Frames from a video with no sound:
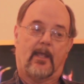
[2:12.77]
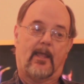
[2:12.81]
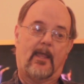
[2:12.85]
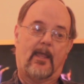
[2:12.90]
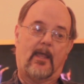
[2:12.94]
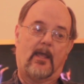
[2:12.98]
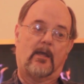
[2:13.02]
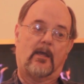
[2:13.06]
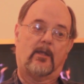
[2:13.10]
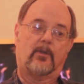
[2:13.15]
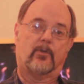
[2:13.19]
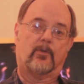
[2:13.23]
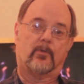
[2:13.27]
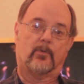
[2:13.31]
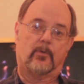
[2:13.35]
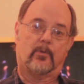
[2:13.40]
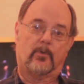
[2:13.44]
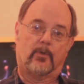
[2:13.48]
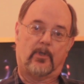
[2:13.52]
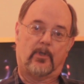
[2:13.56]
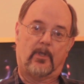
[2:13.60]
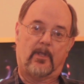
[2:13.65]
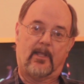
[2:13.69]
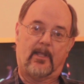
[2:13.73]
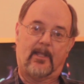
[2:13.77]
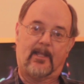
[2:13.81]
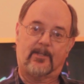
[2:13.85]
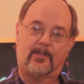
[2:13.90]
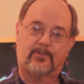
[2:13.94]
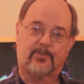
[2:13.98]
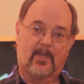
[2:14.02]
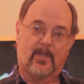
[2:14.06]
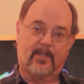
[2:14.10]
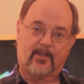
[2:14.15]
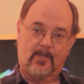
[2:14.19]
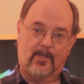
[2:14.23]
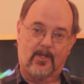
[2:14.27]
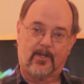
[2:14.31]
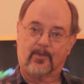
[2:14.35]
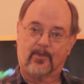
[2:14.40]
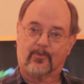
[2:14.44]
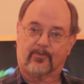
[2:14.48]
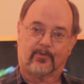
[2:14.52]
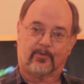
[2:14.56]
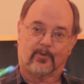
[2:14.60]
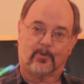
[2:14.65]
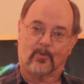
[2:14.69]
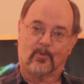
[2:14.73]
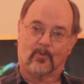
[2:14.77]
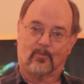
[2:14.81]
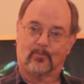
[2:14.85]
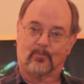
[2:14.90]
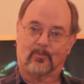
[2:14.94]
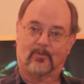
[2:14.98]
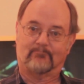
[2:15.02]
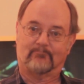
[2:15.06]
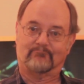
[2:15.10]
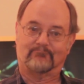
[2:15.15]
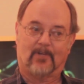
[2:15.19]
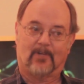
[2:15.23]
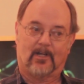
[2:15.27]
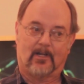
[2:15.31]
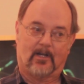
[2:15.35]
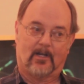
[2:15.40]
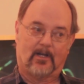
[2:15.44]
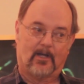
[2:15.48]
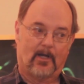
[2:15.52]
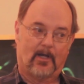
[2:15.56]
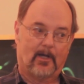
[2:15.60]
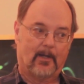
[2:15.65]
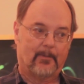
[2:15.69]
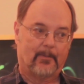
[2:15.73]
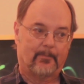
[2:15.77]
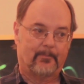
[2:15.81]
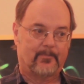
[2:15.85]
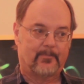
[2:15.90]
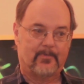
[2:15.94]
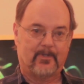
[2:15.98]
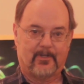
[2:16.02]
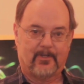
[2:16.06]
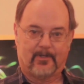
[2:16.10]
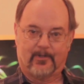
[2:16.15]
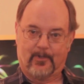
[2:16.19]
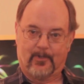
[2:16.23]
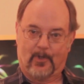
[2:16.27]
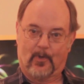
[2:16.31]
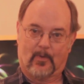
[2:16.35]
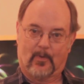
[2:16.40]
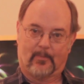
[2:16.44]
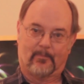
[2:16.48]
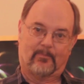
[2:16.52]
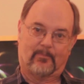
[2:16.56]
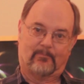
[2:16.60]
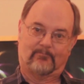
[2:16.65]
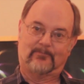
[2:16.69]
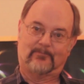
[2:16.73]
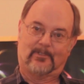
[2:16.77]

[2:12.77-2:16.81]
and it's like cutting through, you know,